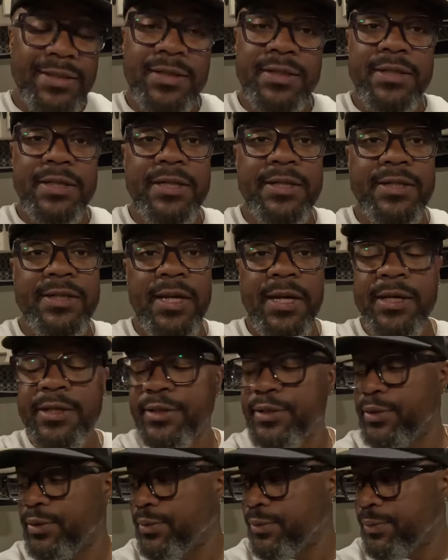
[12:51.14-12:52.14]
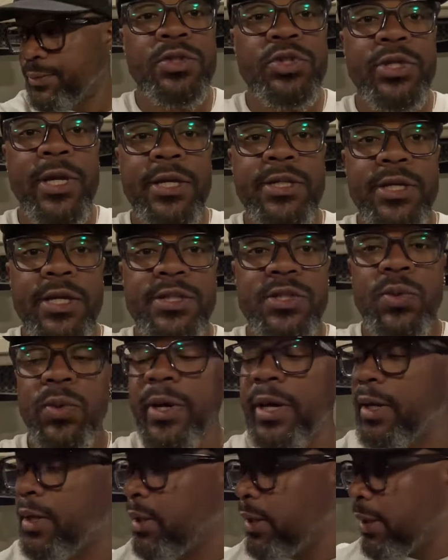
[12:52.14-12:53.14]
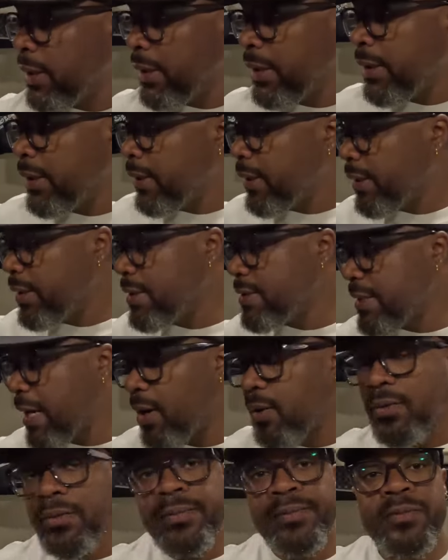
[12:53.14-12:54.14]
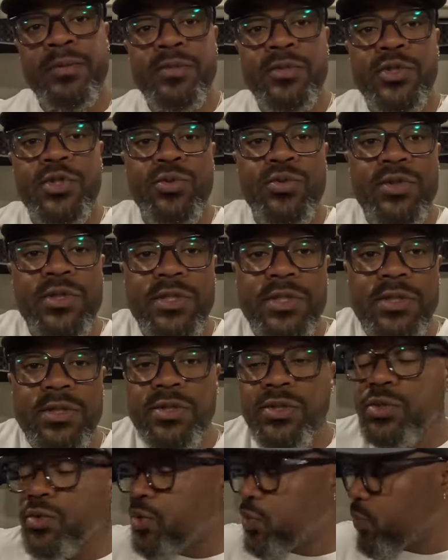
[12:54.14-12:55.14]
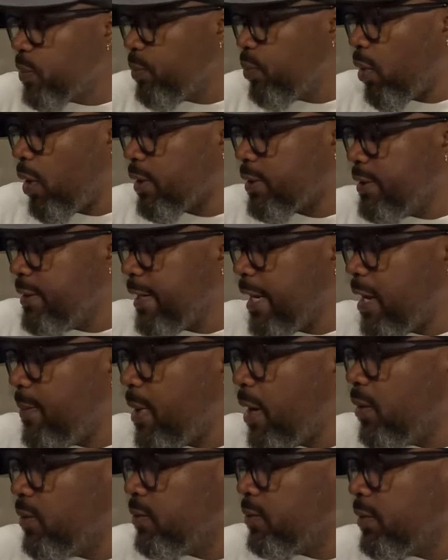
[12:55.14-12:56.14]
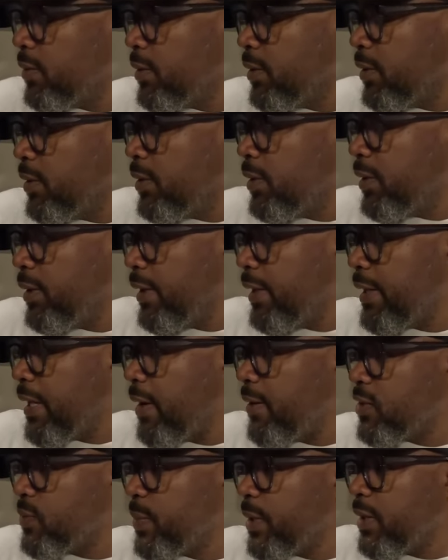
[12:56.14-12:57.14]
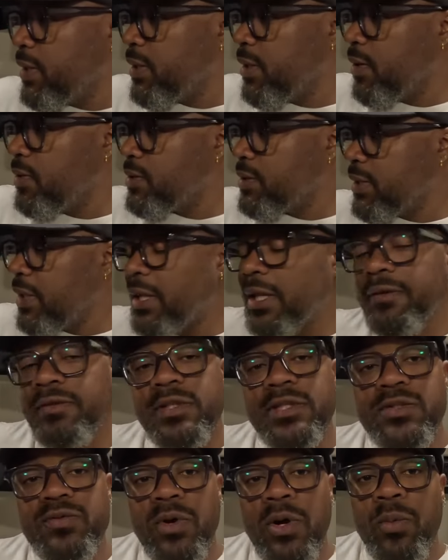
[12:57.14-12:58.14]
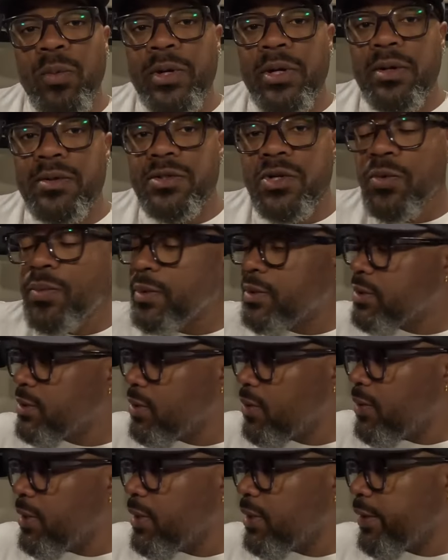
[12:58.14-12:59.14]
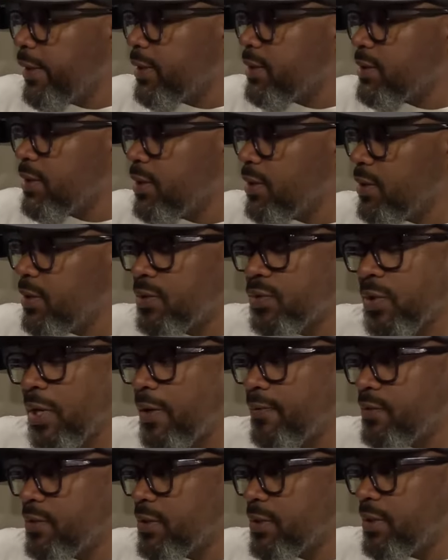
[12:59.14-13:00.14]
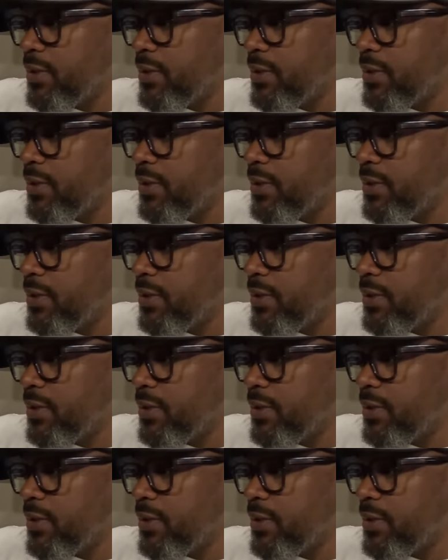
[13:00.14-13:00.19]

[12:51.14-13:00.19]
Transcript: is a good sign too. JJ's away and he's out. Soon as soon as we parked, he came out and now he's being nosy. I left these front windows open so he can like sit in the driver's